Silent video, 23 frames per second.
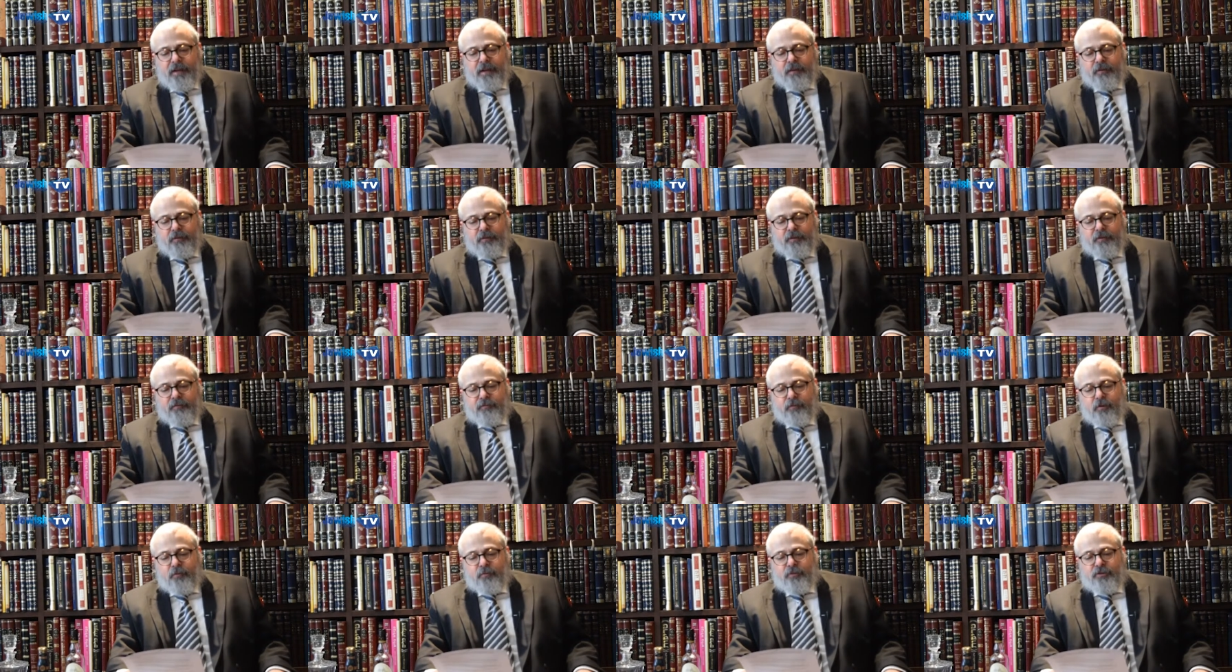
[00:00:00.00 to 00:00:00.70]
Looking
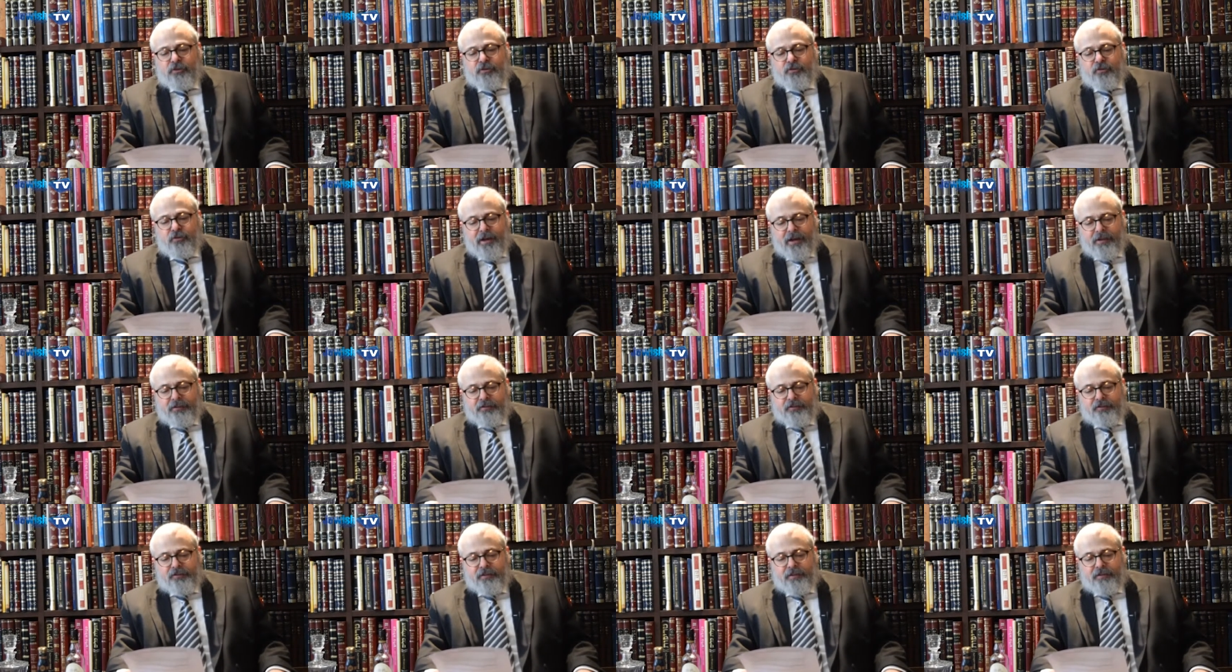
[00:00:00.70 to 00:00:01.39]
forward to your
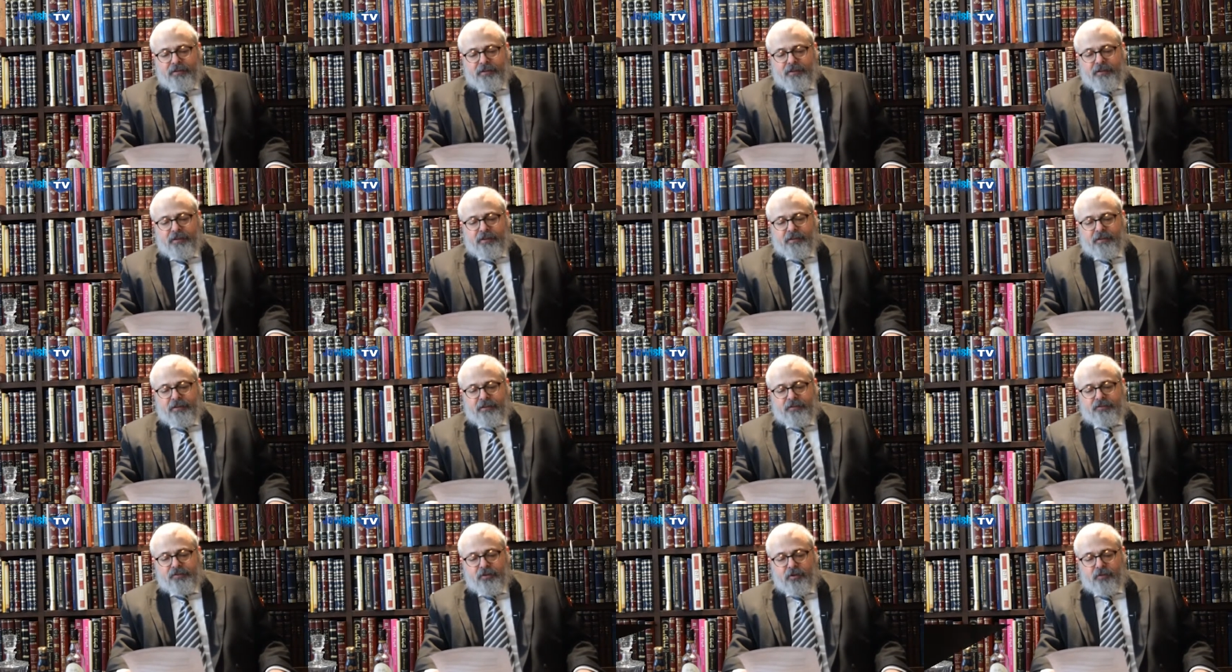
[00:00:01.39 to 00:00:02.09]
answer.
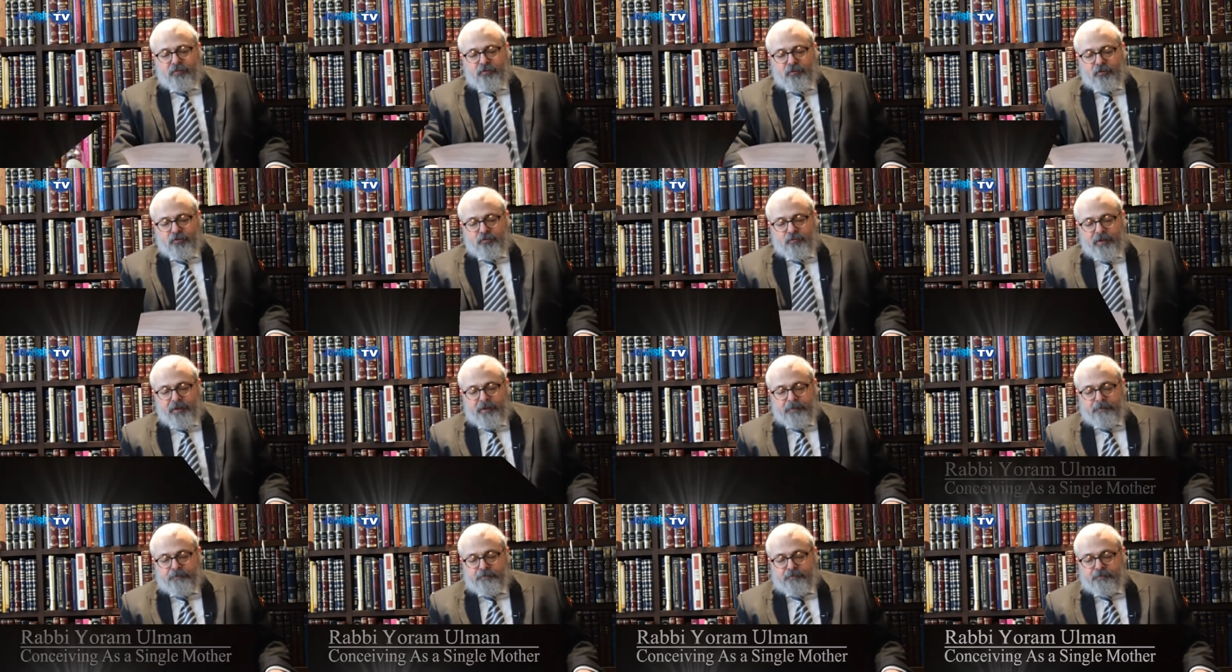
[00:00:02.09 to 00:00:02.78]
Lisa of Rose
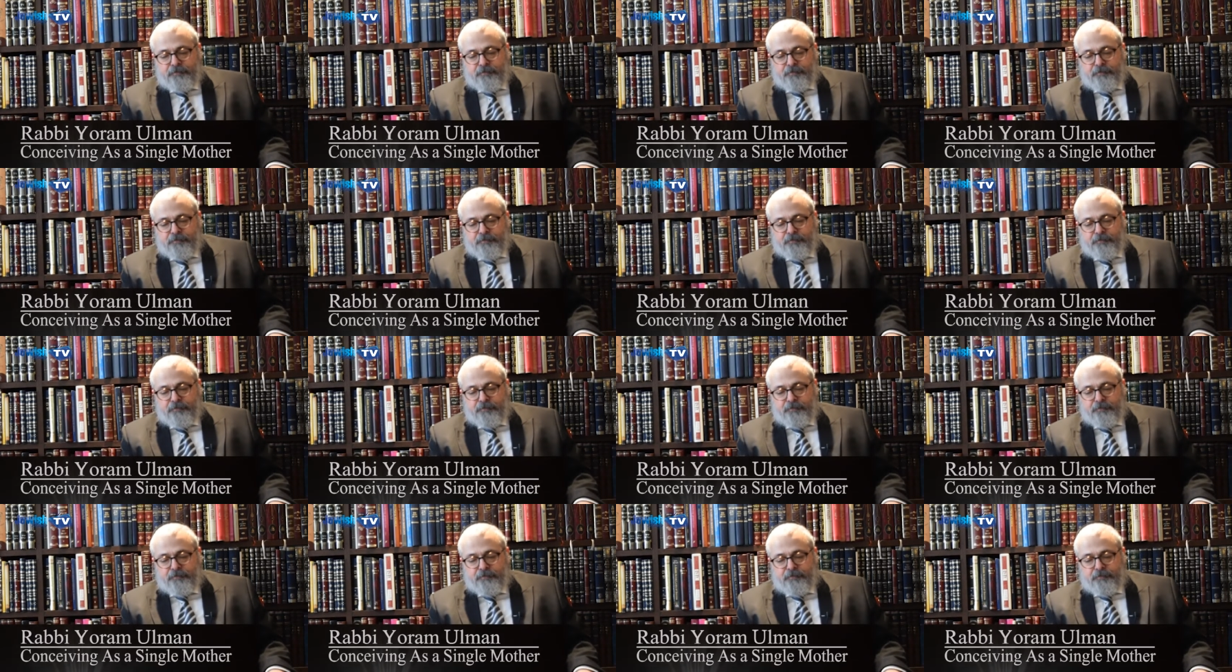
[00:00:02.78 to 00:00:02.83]
Bay.